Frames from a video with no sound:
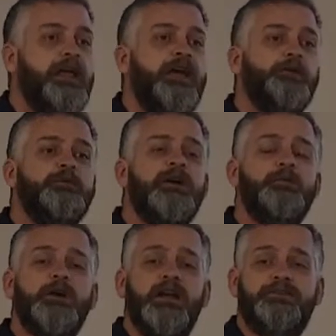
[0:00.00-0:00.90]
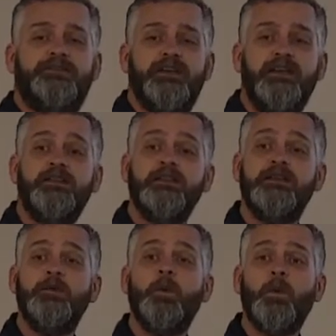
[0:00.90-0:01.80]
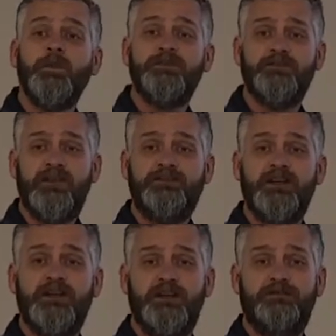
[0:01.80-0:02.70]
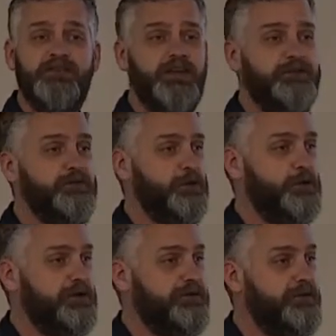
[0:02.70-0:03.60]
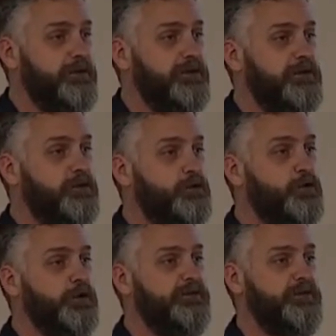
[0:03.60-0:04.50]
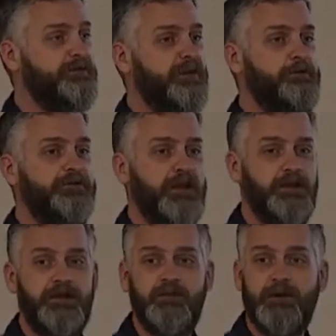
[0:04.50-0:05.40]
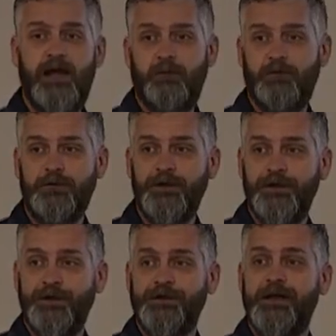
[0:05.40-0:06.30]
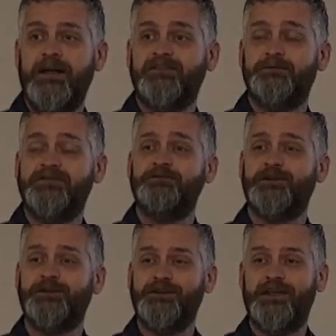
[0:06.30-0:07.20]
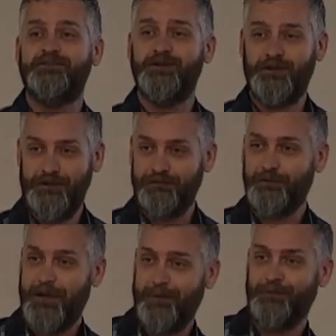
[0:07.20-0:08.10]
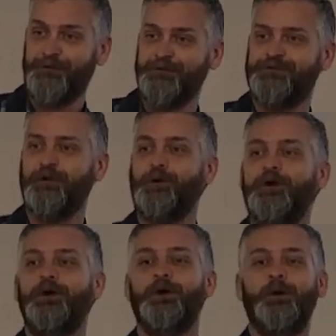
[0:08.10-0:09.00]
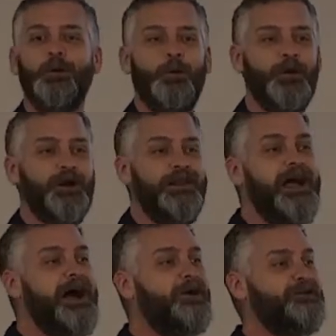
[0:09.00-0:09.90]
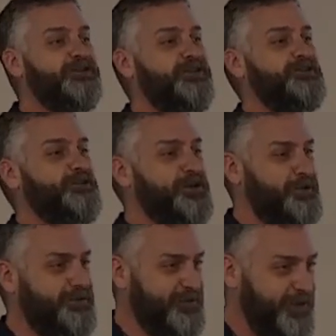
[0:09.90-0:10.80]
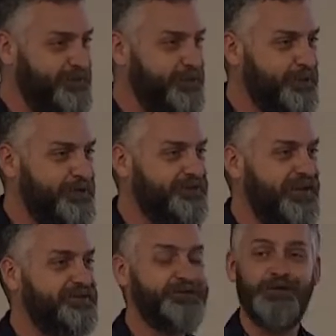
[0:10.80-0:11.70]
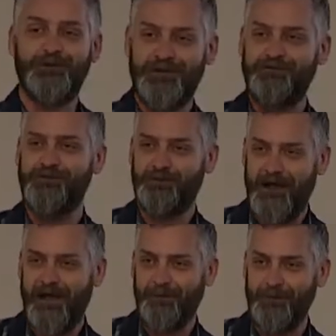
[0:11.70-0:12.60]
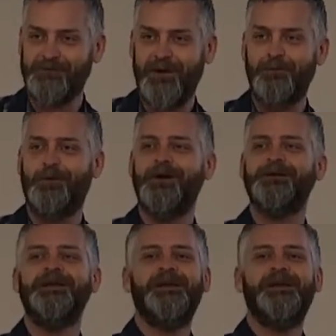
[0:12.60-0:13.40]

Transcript: And remember, this is a study of C.S. Lewis, who is himself studying the Bible, not specifically a study of the Bible. So we're allowed to disagree with C.S. Lewis and still believe in the Bible, is my point.